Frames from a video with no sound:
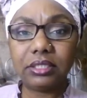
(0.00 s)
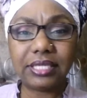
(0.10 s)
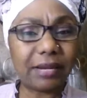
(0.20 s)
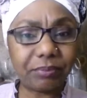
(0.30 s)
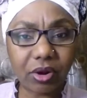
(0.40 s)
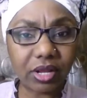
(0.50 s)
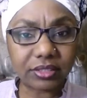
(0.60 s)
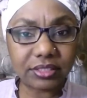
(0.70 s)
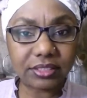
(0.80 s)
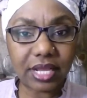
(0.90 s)
get
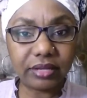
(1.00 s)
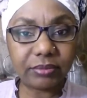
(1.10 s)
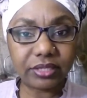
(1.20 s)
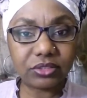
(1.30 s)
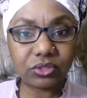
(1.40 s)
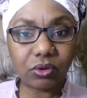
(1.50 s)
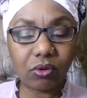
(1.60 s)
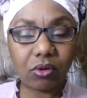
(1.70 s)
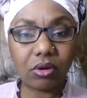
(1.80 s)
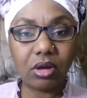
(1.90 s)
products to sell in my
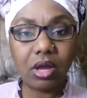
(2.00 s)
store?